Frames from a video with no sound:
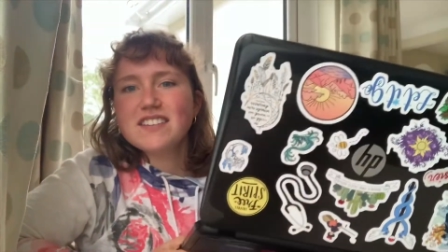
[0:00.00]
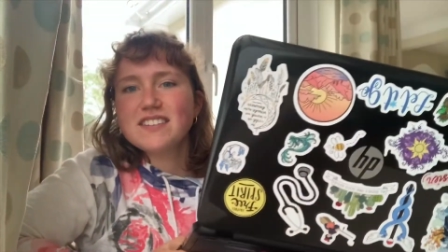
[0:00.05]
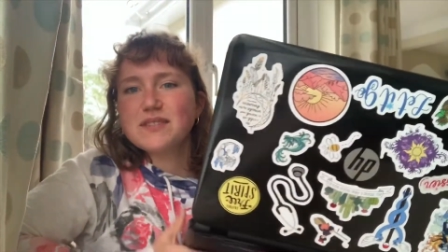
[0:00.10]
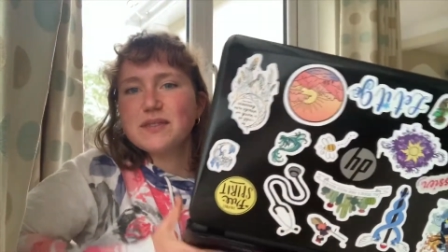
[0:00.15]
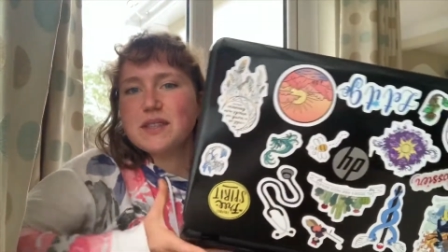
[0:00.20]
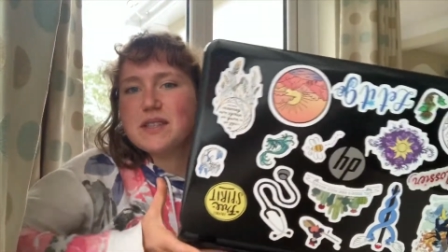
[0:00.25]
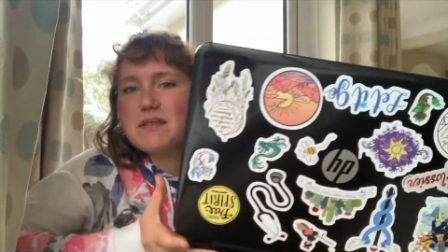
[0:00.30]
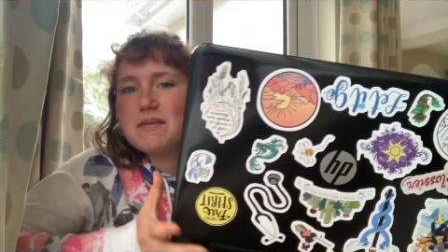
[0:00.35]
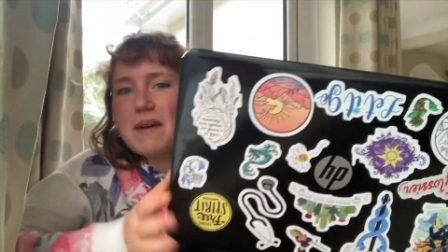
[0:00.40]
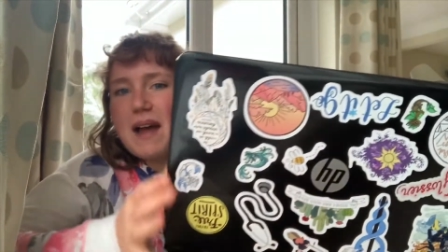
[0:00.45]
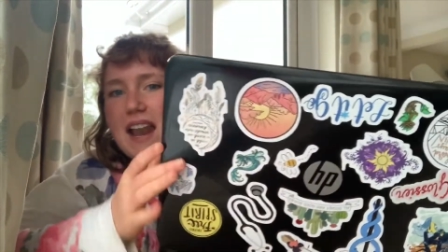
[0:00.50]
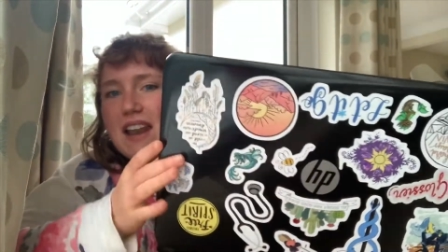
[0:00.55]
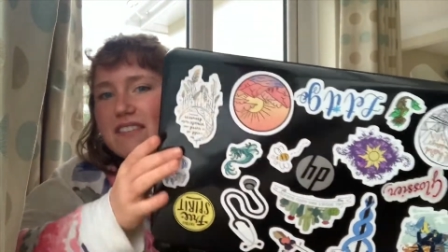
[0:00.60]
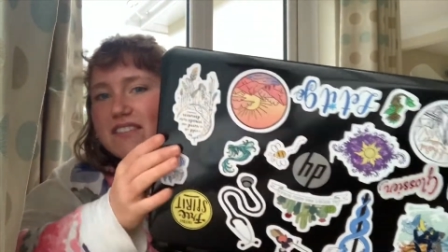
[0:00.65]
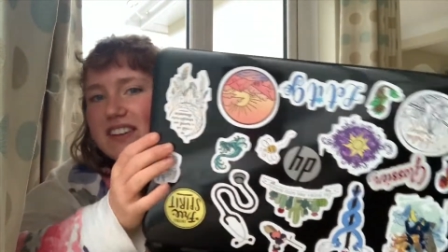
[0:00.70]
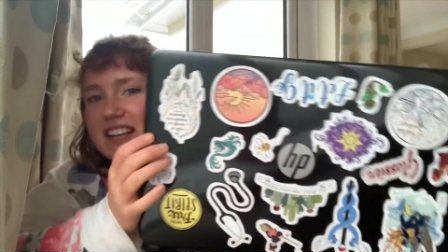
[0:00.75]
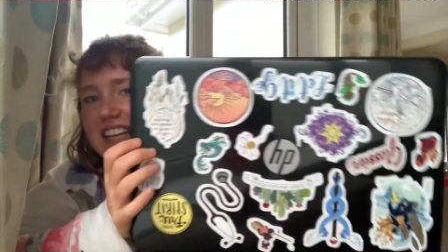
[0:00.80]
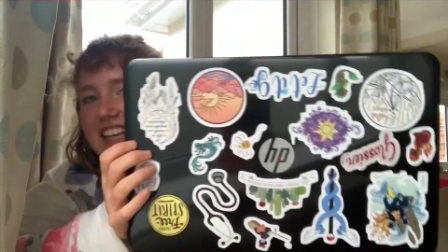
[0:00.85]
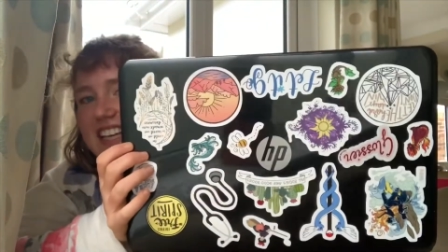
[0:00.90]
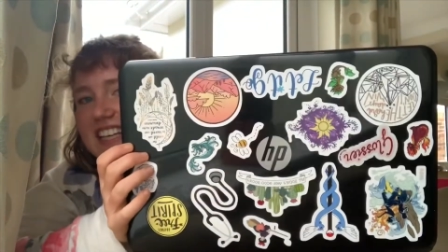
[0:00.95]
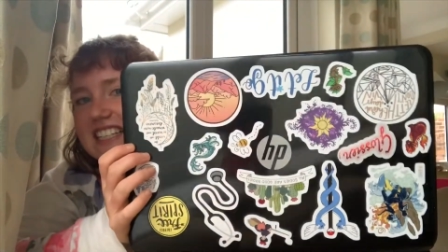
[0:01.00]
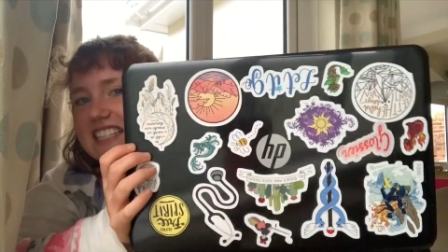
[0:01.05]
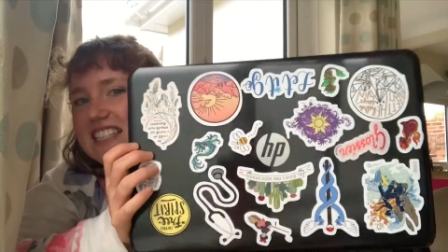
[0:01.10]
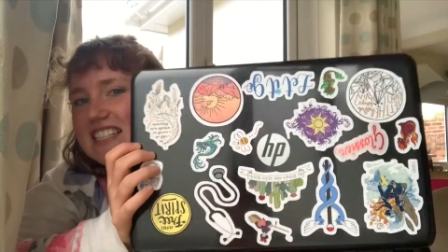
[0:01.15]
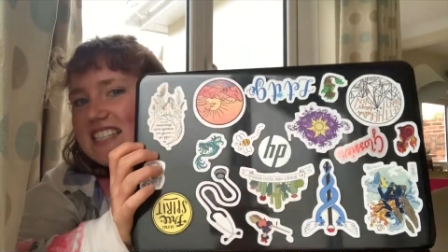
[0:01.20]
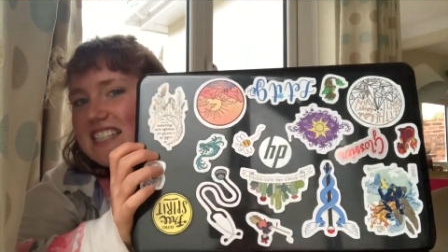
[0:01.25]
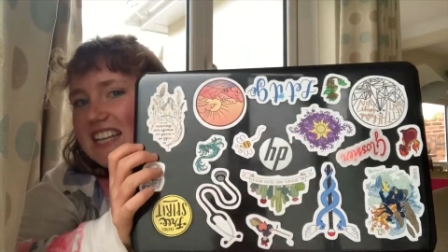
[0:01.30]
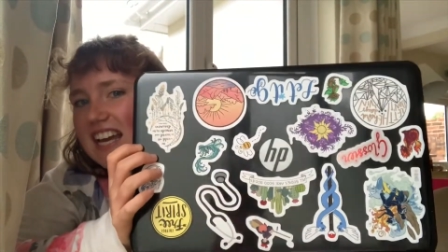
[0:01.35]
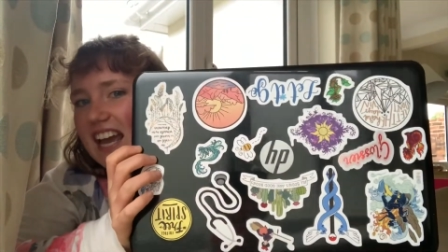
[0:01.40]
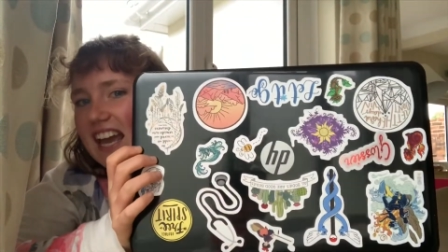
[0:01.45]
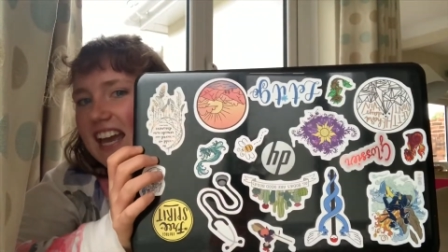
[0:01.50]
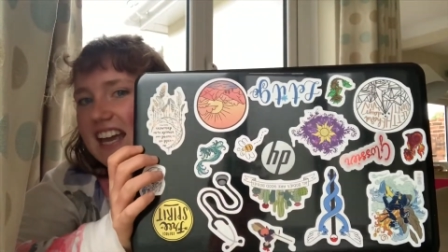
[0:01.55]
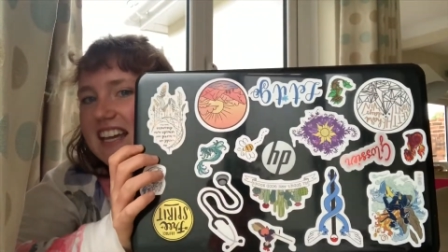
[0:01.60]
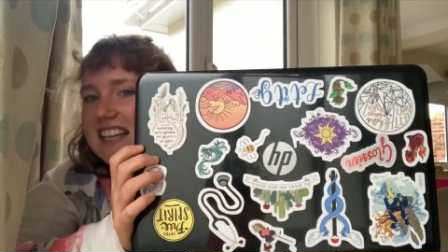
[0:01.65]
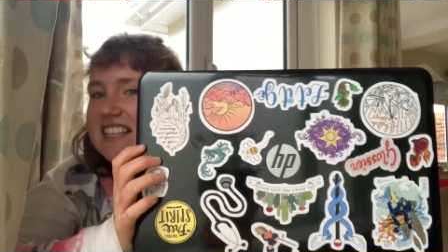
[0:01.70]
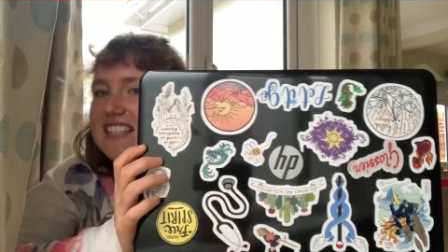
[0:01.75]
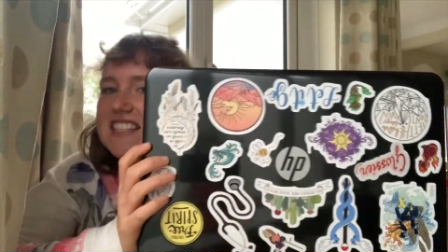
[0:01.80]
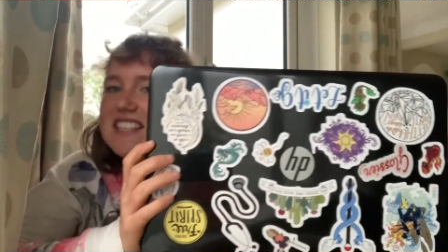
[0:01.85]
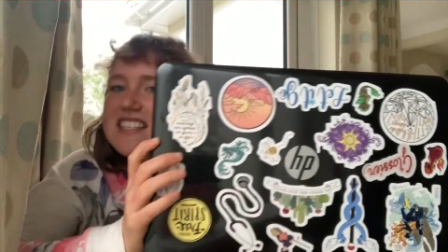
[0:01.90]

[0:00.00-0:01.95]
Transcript: with all my lovely stickers.